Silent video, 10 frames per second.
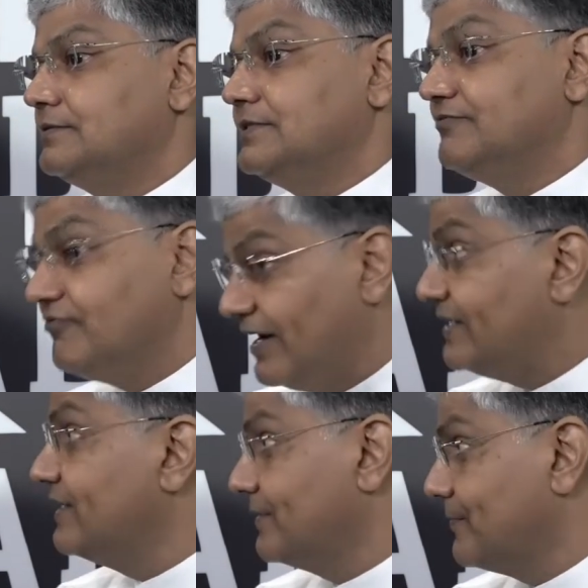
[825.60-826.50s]

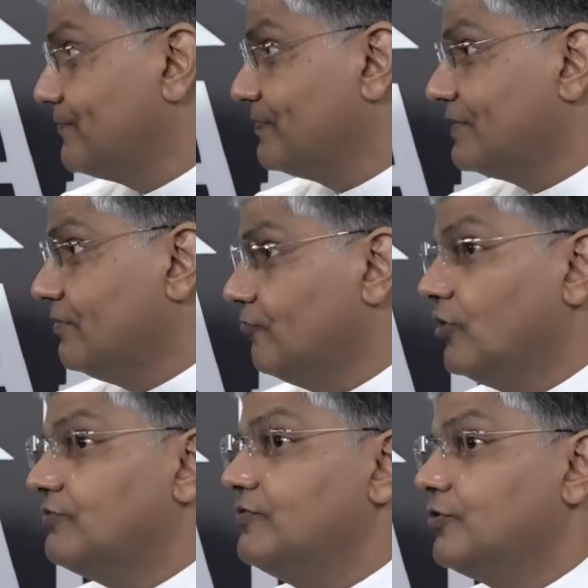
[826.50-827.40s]
defining
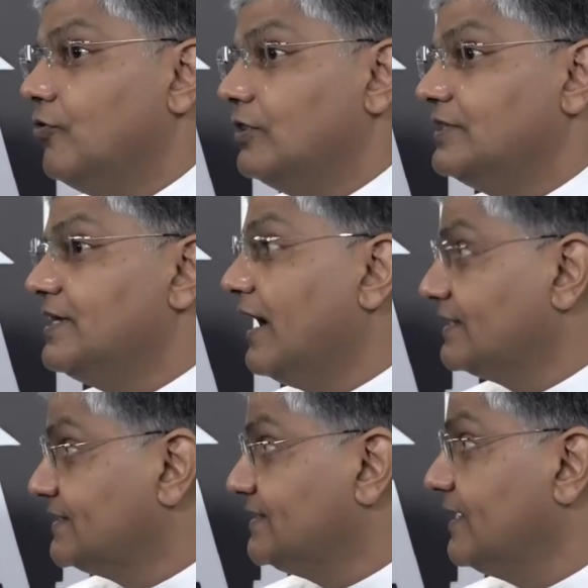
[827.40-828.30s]
what we call the
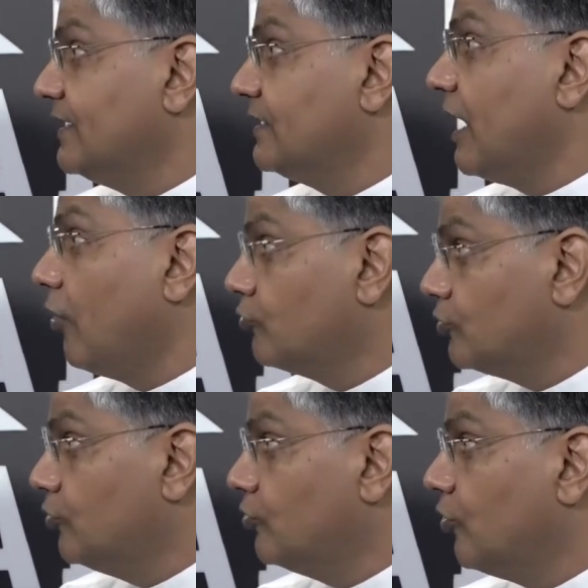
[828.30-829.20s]
ASEAN
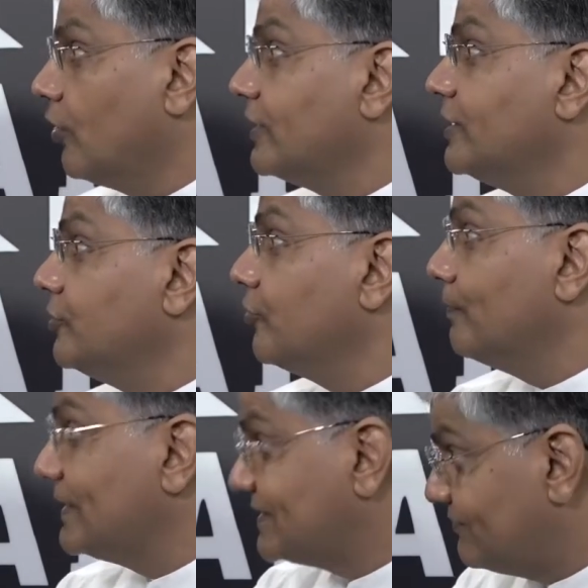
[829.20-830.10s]
outlook on
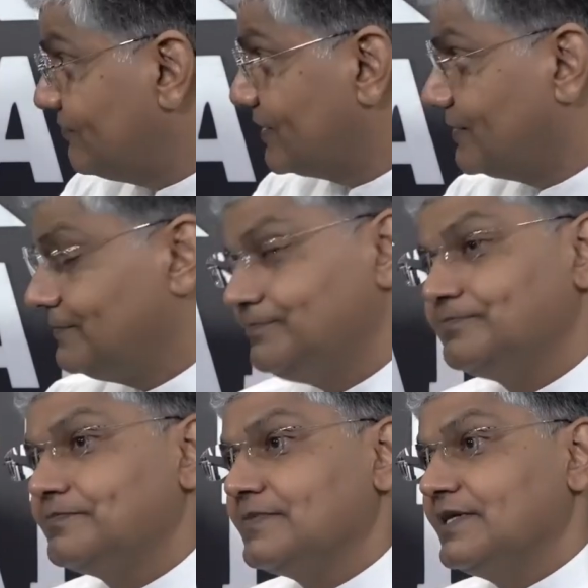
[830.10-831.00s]
Indo-Pacific,
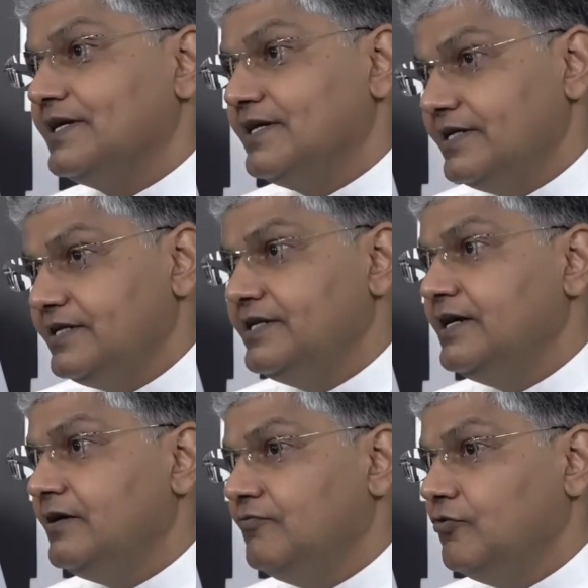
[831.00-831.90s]

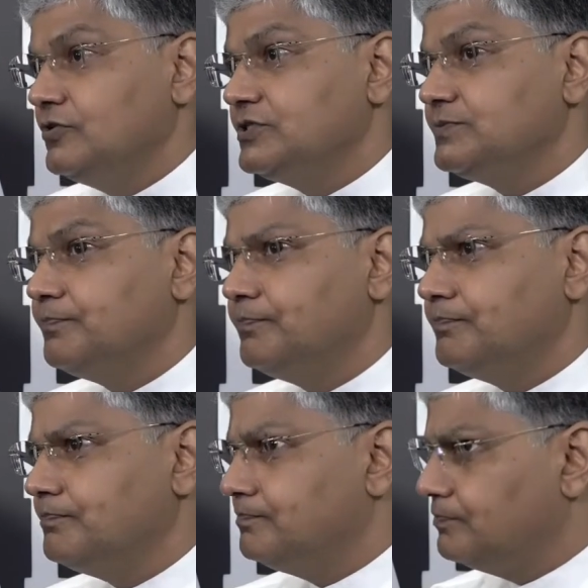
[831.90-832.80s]
India was
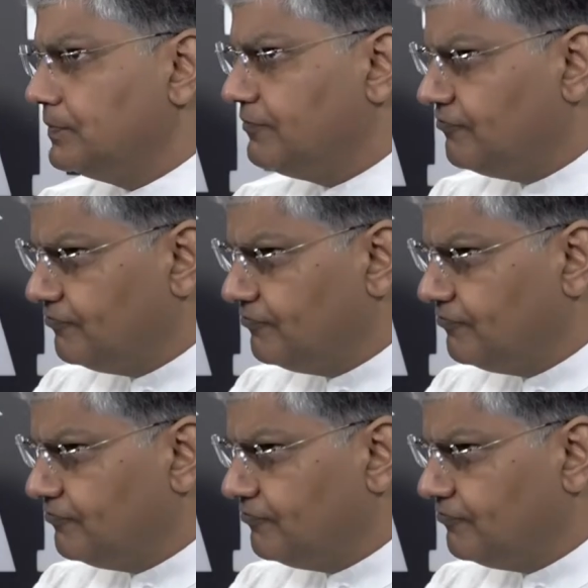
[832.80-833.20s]
the